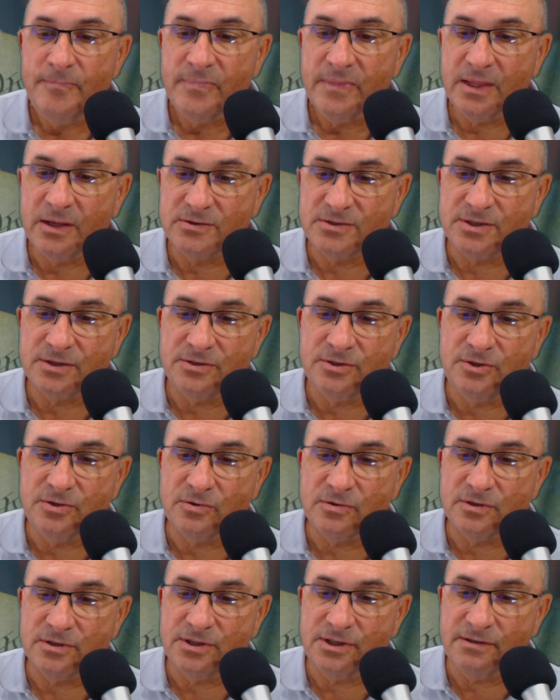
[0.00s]
Those are
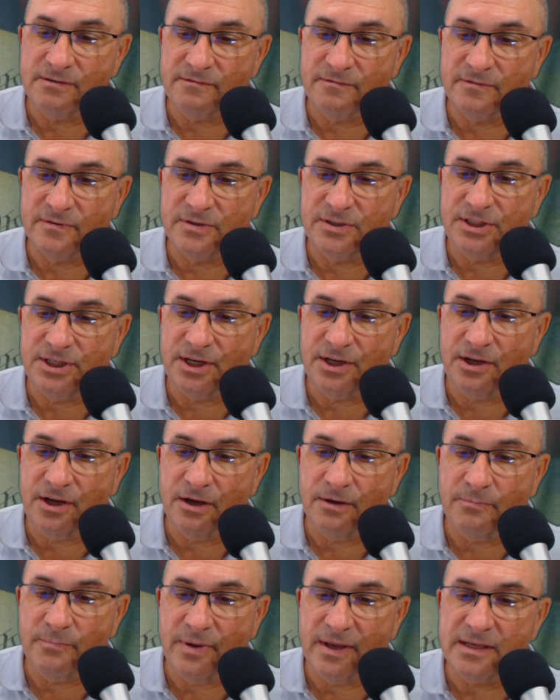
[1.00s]
Georgia,
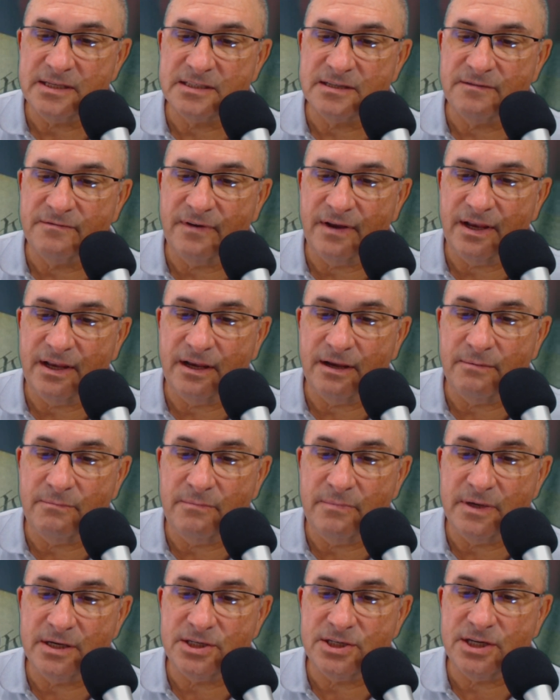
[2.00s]
Virginia, Pennsylvania,
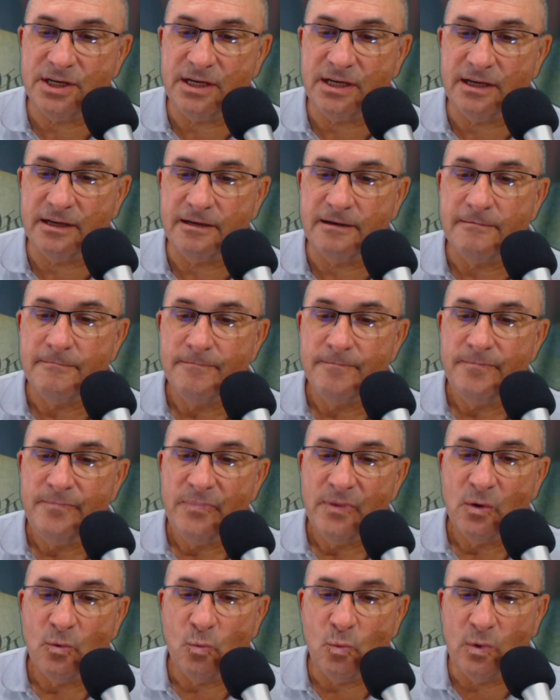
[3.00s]
Michigan,
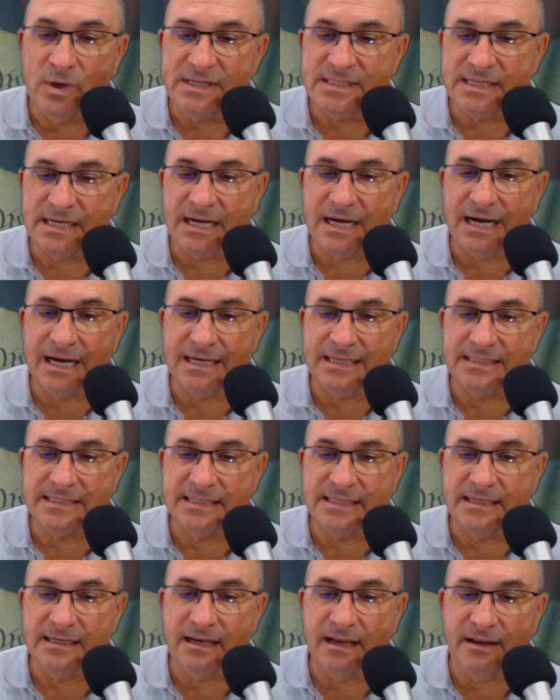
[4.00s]

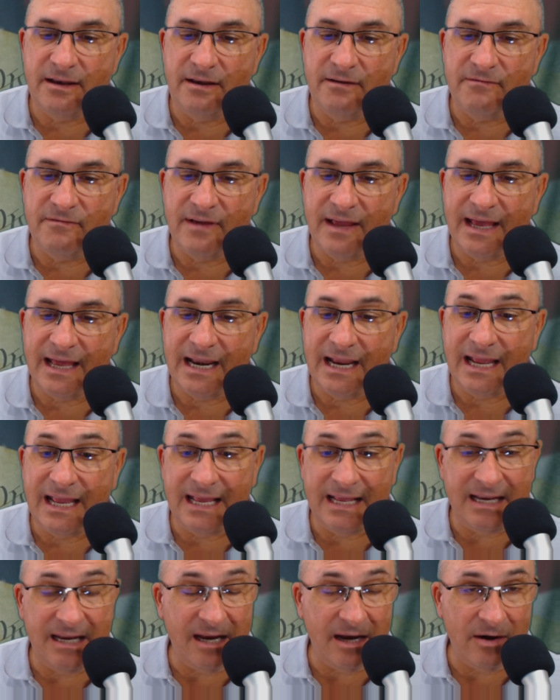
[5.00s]
Wisconsin, Nevada,
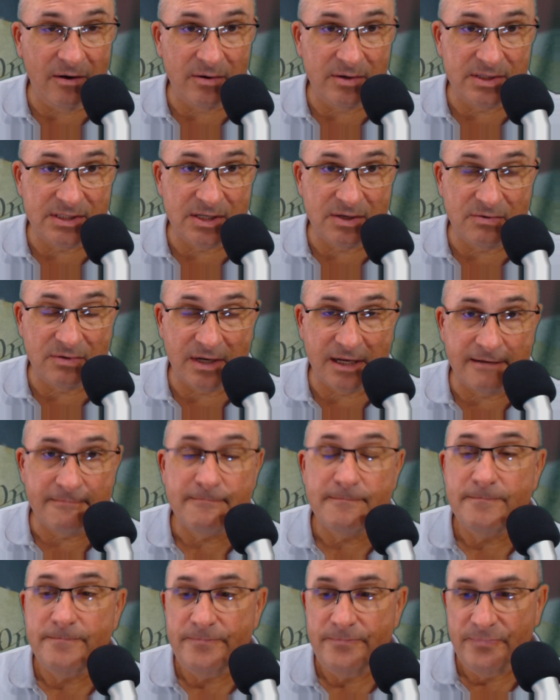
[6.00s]
and Arizona.
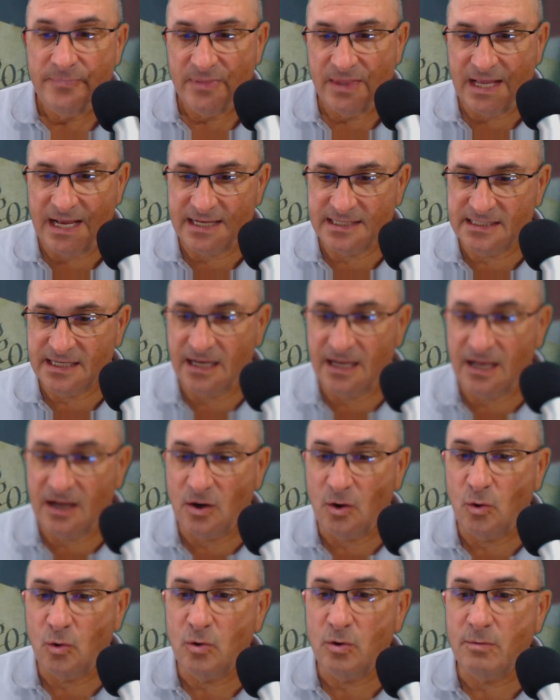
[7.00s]
That's a
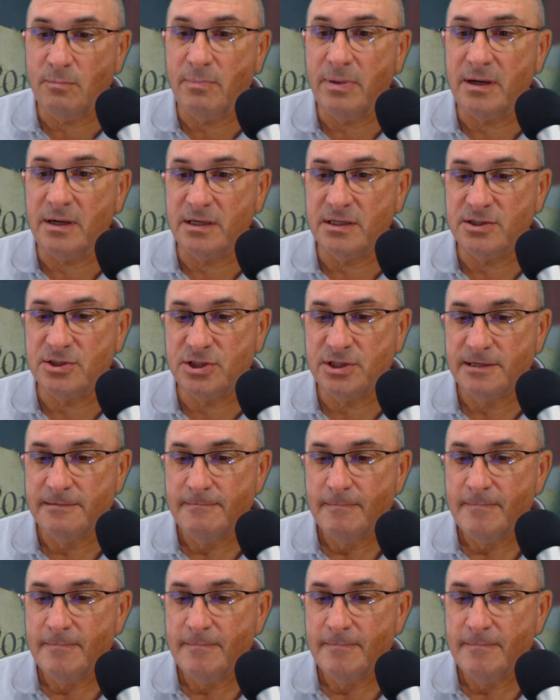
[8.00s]
whole bunch.